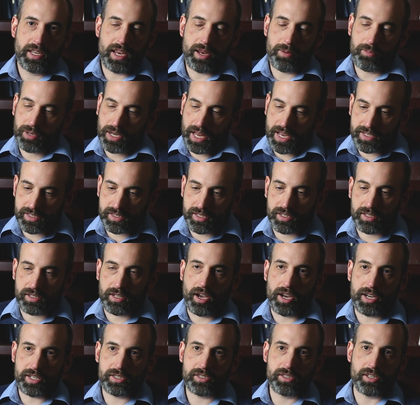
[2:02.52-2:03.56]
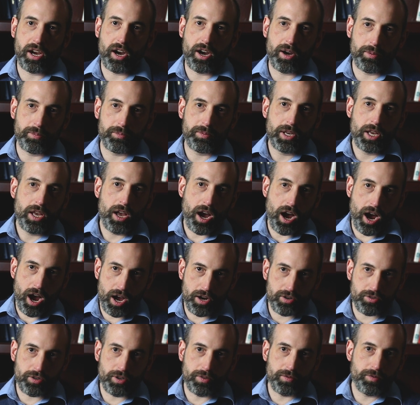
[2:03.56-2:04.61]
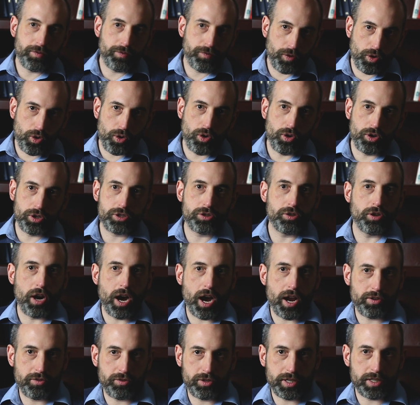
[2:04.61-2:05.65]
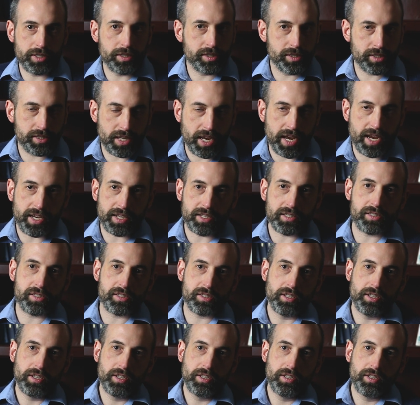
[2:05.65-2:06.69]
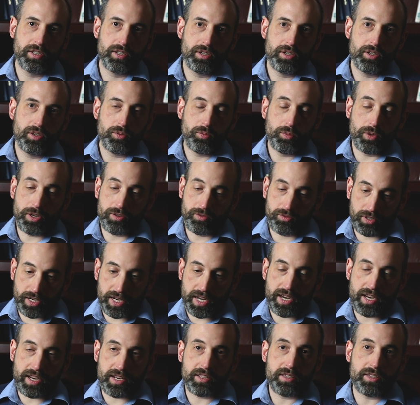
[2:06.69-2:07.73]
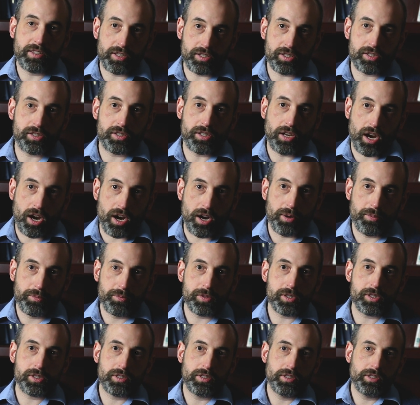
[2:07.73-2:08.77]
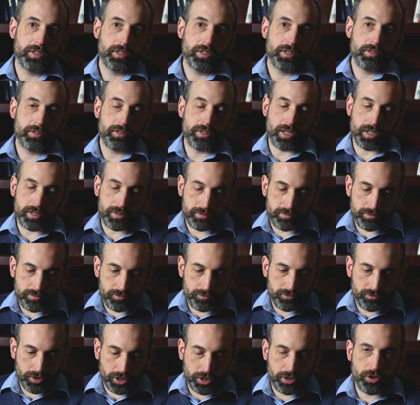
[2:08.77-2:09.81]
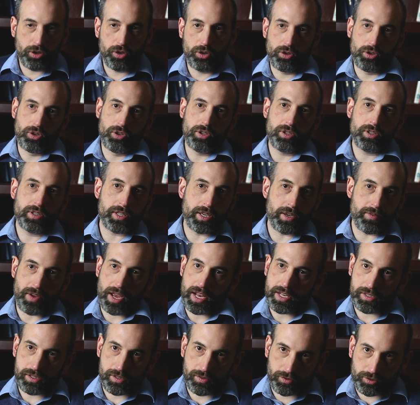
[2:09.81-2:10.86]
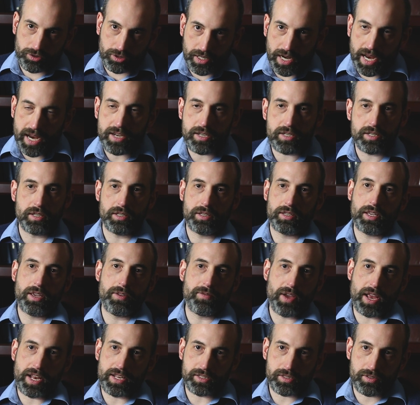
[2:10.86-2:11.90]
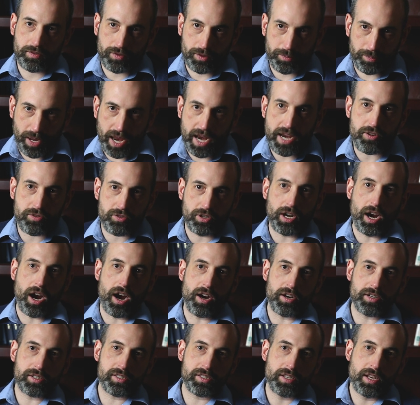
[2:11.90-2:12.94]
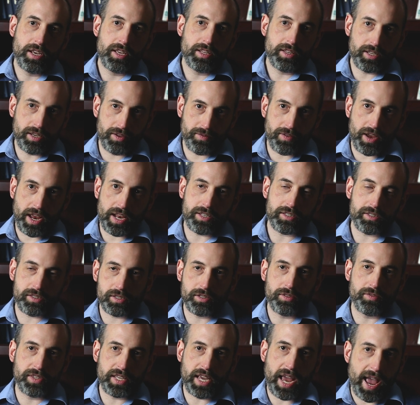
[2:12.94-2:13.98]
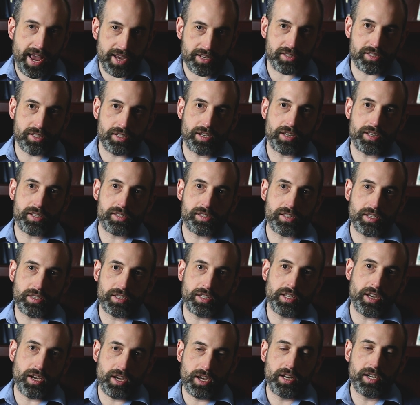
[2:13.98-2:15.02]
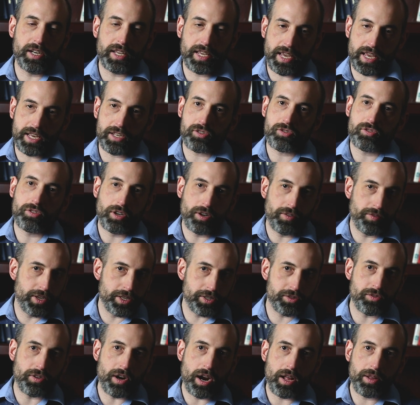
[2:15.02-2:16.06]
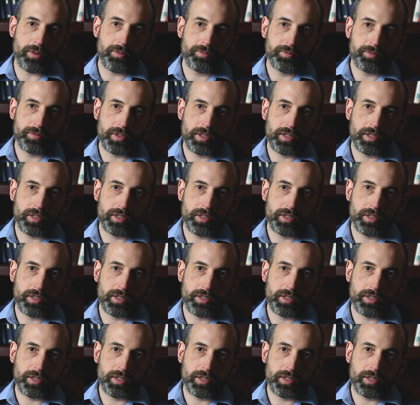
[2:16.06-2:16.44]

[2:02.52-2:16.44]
In places like Psalm 104 to 106, we read the Psalms that recall the events of creation, the events of the patriarchs, the events of the Exodus and the early history of Israel.